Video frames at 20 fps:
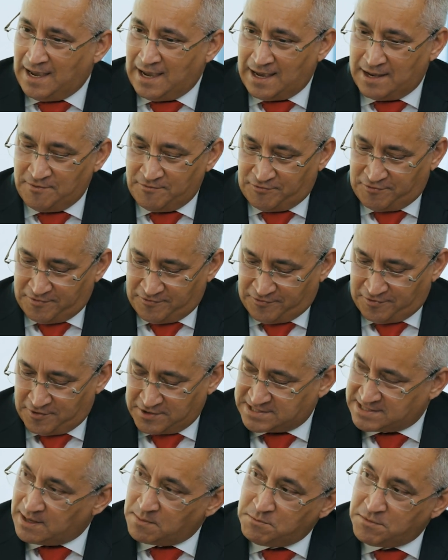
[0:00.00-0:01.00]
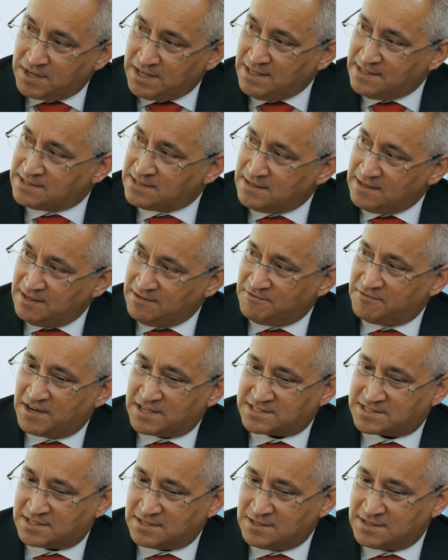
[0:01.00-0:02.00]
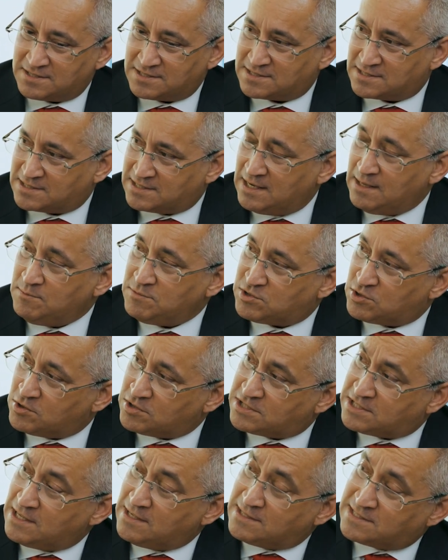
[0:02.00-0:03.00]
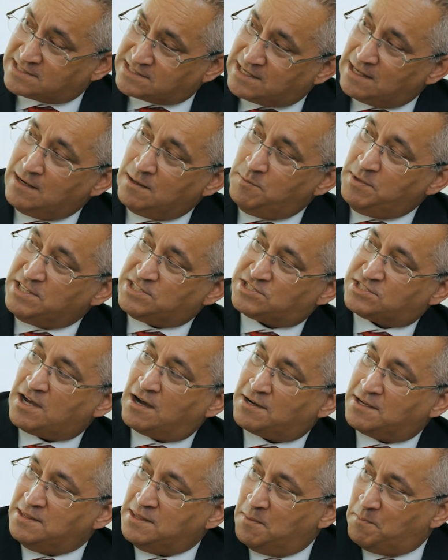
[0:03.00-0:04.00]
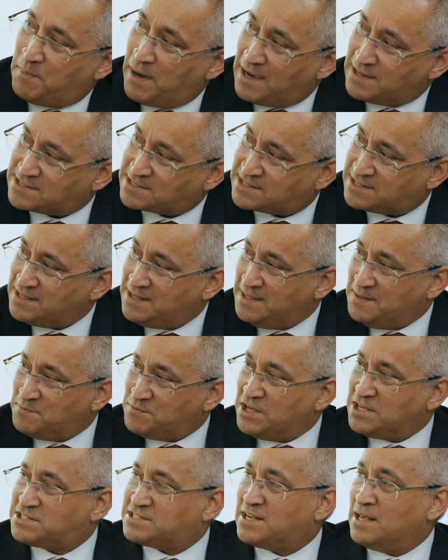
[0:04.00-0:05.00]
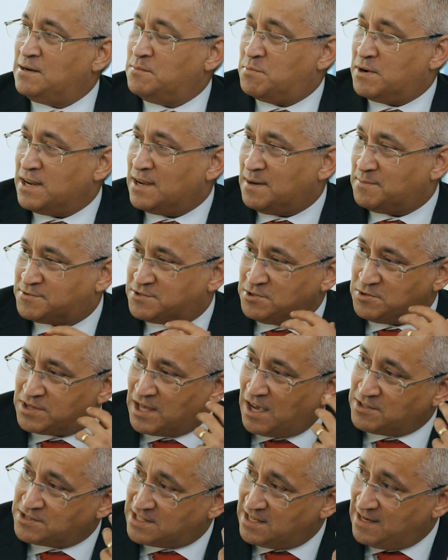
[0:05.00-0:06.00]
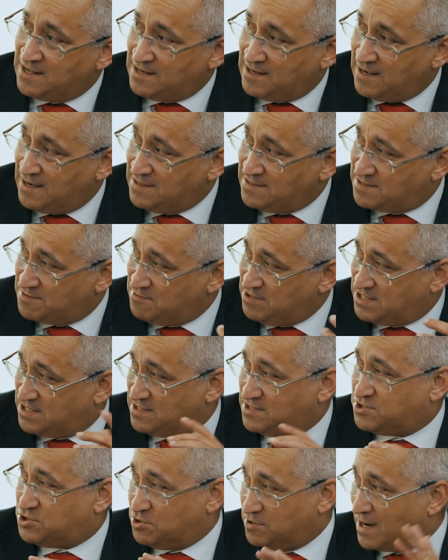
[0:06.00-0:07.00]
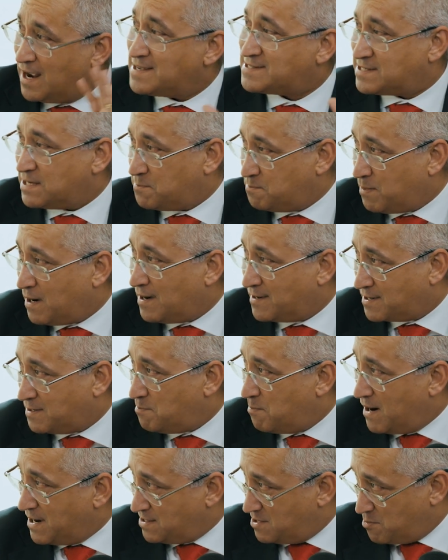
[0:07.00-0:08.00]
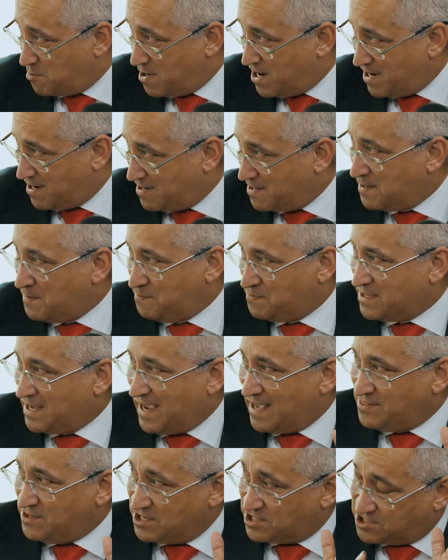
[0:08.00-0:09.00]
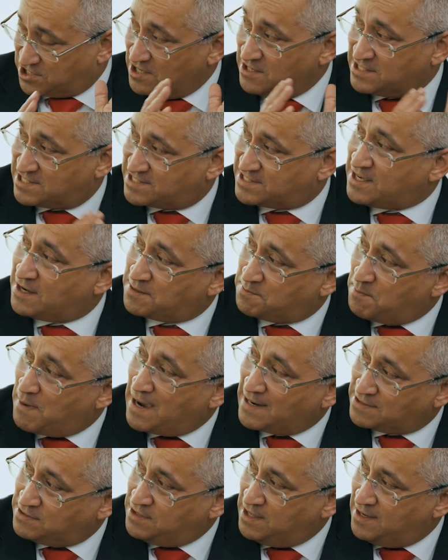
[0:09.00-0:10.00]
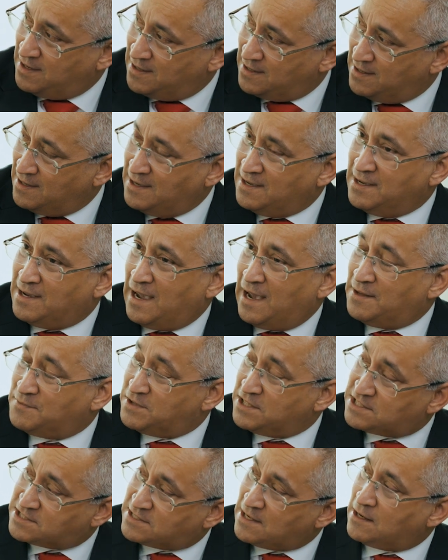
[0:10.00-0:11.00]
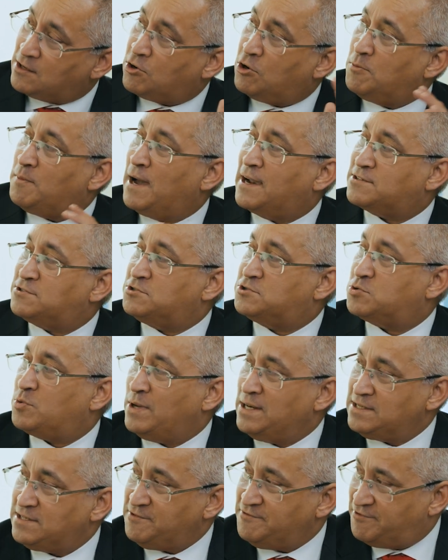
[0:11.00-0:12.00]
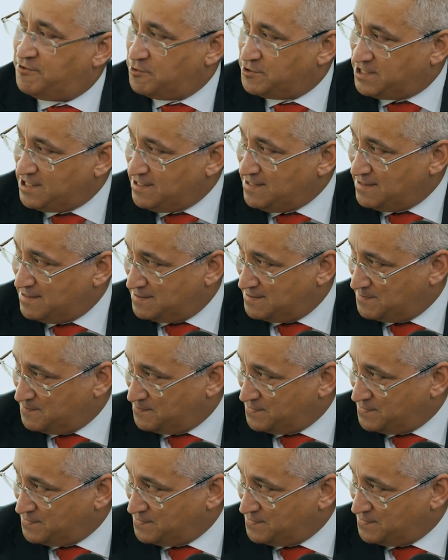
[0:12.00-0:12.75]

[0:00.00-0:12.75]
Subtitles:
and for some reason, investors seems to still be stuck in the past. They still bring up 2008, which is Jurassic Park, by the way, and they still stuck back there, and they still go back to 2014.